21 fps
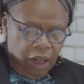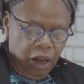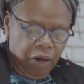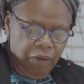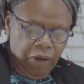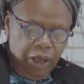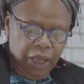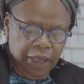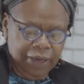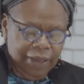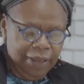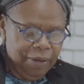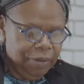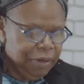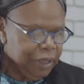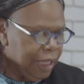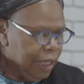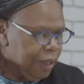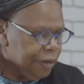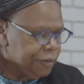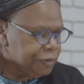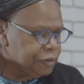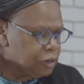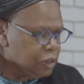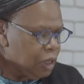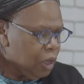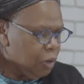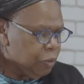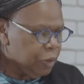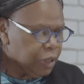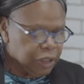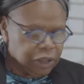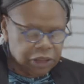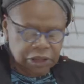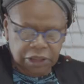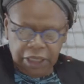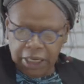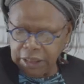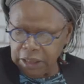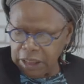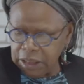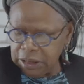All right, here we go. So we're going to
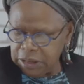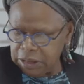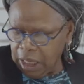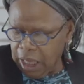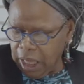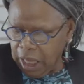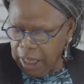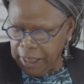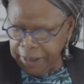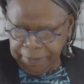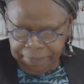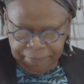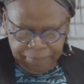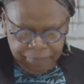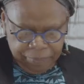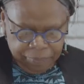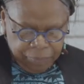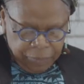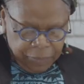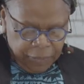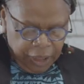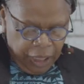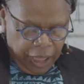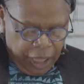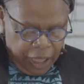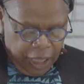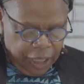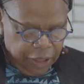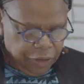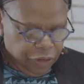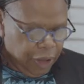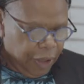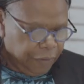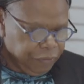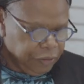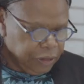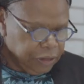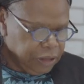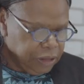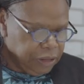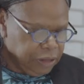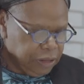take this guy and you have
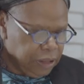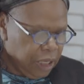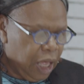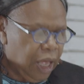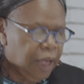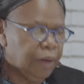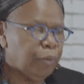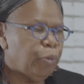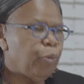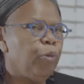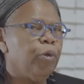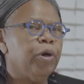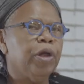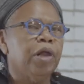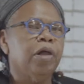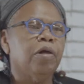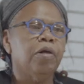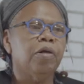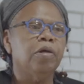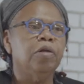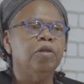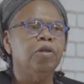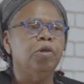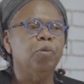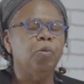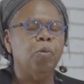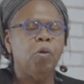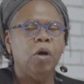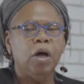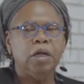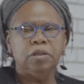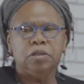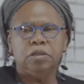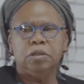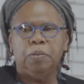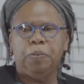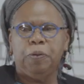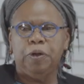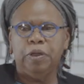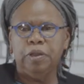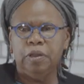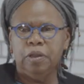to decide where you want to
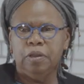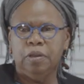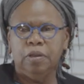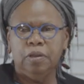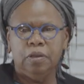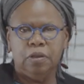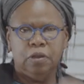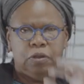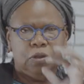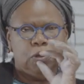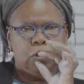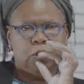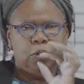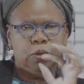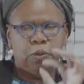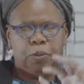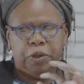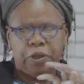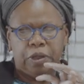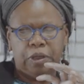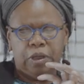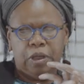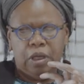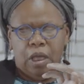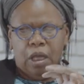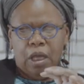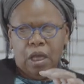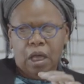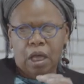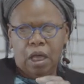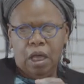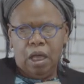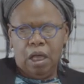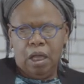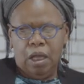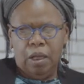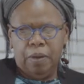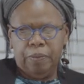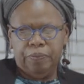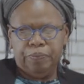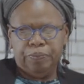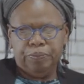put the tube.
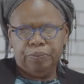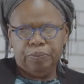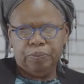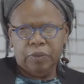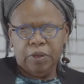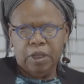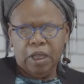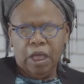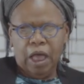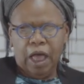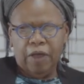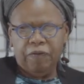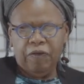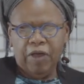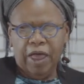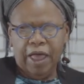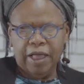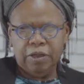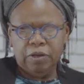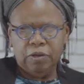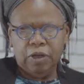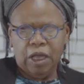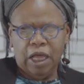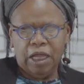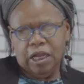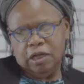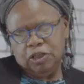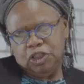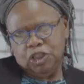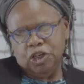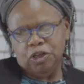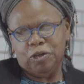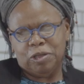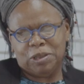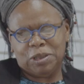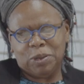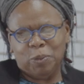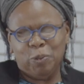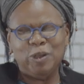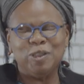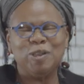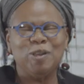Um, I've had, and I'll show you
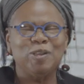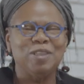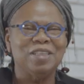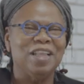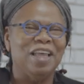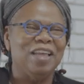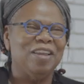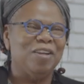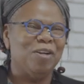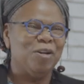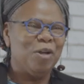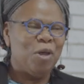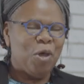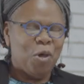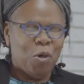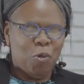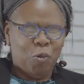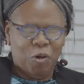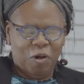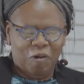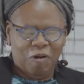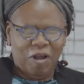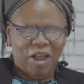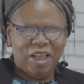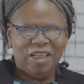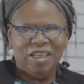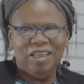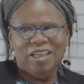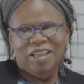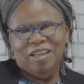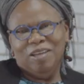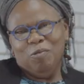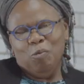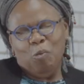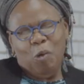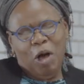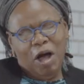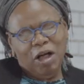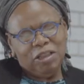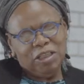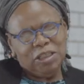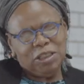some whistles later, where I,
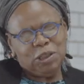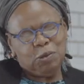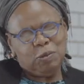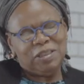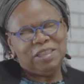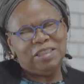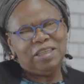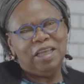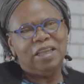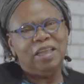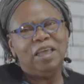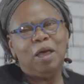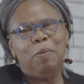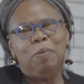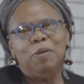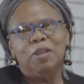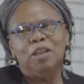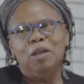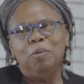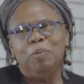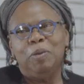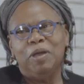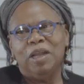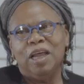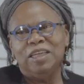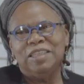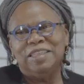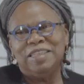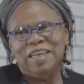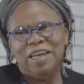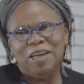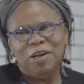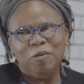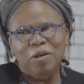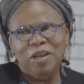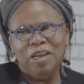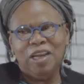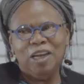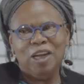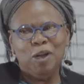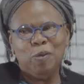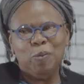while this was setting up a little bit, I
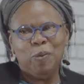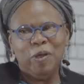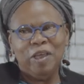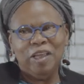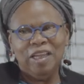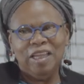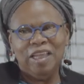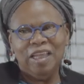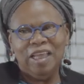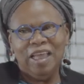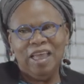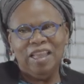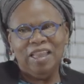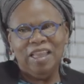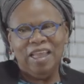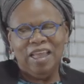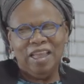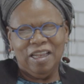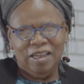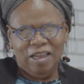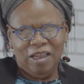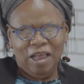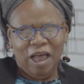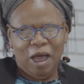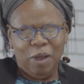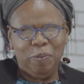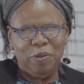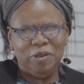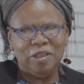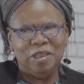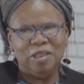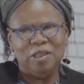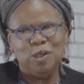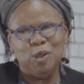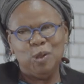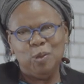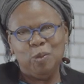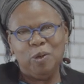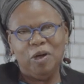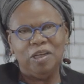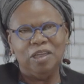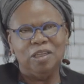decorated it a bit and then I put the
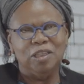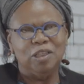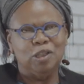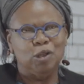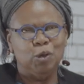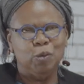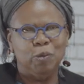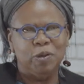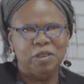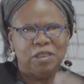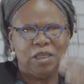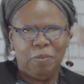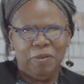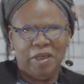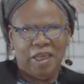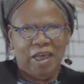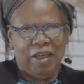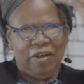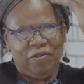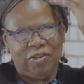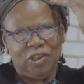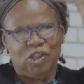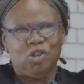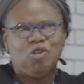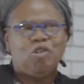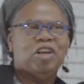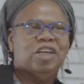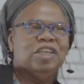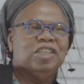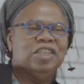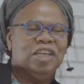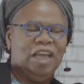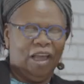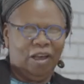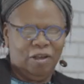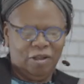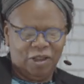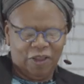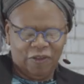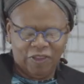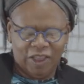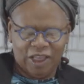tube on and the tube is coming out of a strange
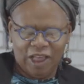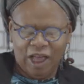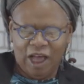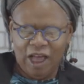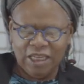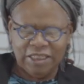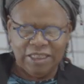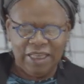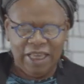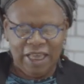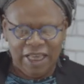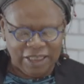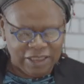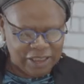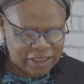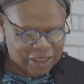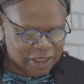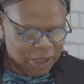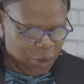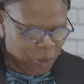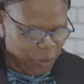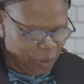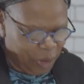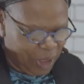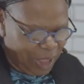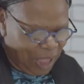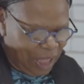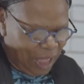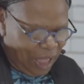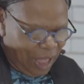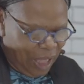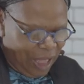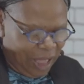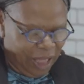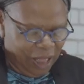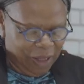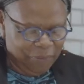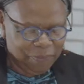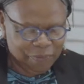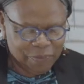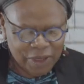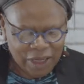angle of the guy's head. So
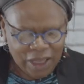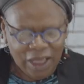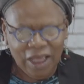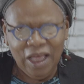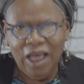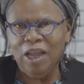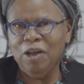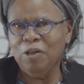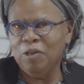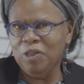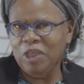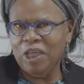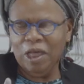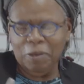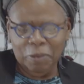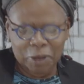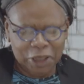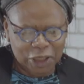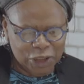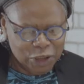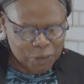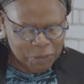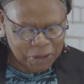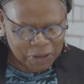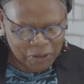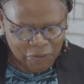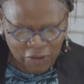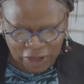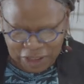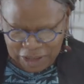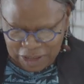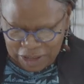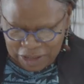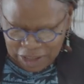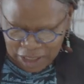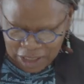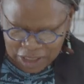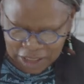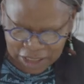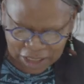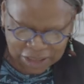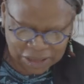um, I don't think I'm going to do any faces
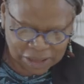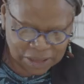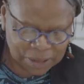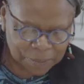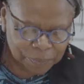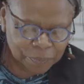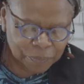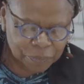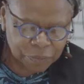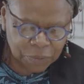on this.